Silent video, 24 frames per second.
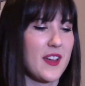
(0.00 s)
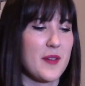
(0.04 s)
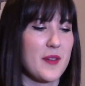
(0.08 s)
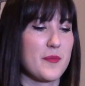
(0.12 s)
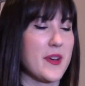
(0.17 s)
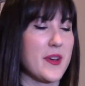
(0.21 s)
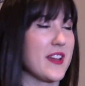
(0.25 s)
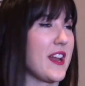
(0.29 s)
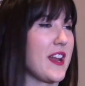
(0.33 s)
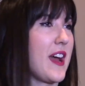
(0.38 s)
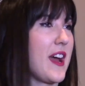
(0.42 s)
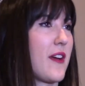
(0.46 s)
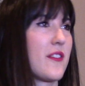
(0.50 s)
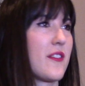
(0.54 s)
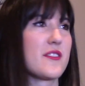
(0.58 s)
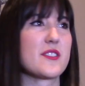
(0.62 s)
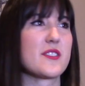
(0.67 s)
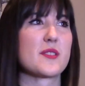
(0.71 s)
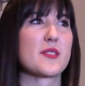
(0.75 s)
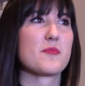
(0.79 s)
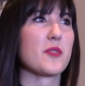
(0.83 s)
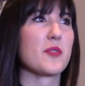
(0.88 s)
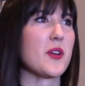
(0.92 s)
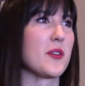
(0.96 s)
But I was
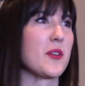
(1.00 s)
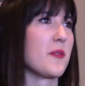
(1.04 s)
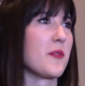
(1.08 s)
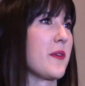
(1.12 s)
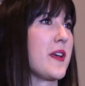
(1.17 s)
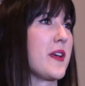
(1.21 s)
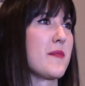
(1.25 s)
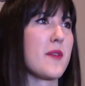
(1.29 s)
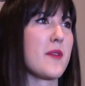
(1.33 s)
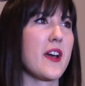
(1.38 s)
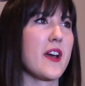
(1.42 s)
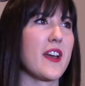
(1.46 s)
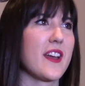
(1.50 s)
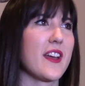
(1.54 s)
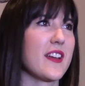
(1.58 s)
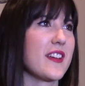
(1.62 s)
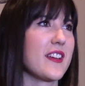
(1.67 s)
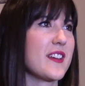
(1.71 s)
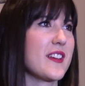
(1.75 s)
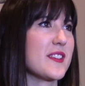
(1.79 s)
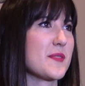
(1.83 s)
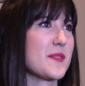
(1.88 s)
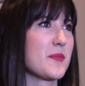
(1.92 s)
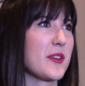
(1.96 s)
just blown away by
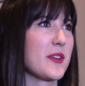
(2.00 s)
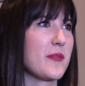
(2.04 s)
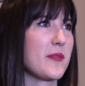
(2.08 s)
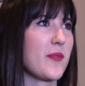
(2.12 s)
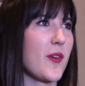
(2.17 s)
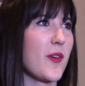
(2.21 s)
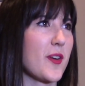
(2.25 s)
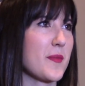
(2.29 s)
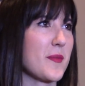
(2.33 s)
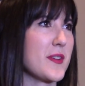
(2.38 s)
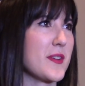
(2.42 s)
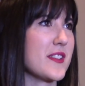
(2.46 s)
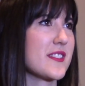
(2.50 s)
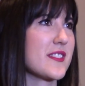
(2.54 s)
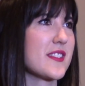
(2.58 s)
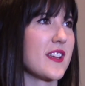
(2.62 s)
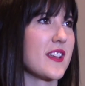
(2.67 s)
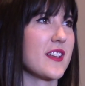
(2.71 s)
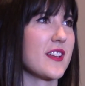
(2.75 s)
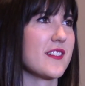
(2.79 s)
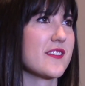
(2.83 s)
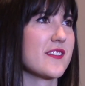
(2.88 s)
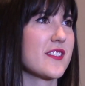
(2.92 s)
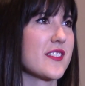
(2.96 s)
his performance
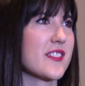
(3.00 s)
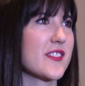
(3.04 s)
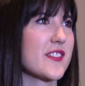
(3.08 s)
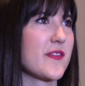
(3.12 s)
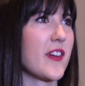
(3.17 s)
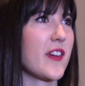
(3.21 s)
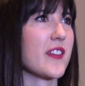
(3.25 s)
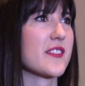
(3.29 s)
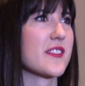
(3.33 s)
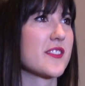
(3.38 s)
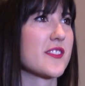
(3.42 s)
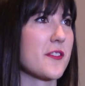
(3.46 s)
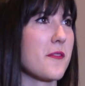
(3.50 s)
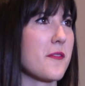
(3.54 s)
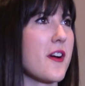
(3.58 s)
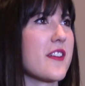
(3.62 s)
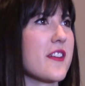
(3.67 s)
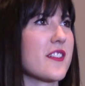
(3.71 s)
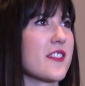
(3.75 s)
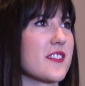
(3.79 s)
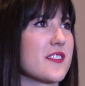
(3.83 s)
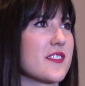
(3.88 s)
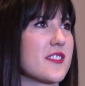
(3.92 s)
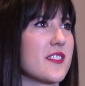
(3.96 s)
and just felt so
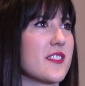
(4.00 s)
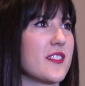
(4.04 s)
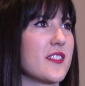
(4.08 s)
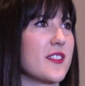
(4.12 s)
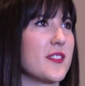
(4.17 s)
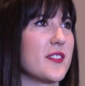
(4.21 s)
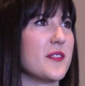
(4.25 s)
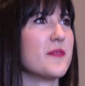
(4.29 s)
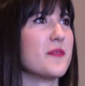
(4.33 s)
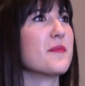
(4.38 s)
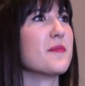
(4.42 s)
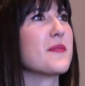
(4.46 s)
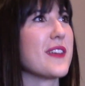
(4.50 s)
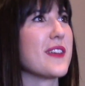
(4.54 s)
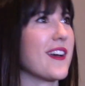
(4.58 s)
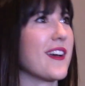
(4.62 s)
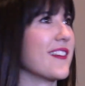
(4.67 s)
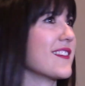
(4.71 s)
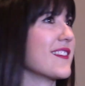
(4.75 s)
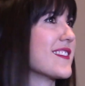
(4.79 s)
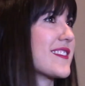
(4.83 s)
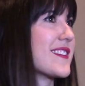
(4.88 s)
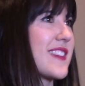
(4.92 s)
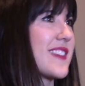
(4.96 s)
honored to be
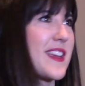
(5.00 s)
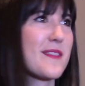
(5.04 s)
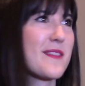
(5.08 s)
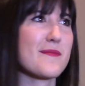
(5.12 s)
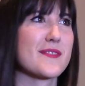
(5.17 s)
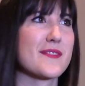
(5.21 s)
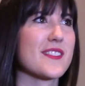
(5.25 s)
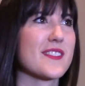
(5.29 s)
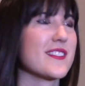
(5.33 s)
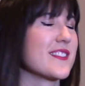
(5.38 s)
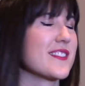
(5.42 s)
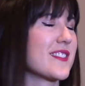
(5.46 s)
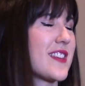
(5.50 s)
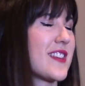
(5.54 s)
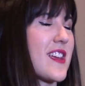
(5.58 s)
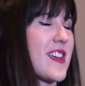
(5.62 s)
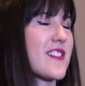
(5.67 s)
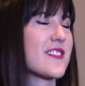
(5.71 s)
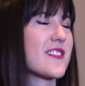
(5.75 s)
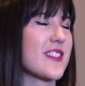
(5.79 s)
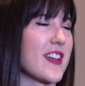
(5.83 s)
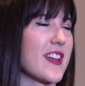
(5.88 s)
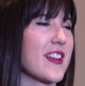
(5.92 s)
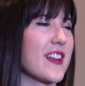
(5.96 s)
on the same
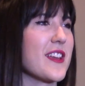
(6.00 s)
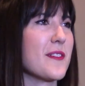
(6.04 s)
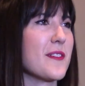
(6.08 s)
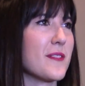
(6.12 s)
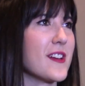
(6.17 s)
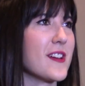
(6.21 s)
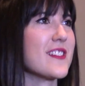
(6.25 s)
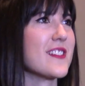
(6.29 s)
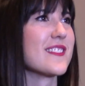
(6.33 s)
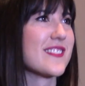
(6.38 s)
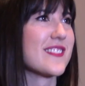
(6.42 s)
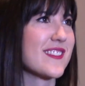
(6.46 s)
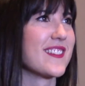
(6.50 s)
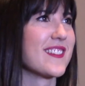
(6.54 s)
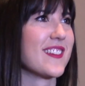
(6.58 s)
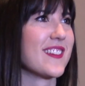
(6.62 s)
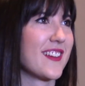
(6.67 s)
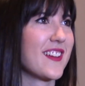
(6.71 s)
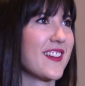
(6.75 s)
stage that he was.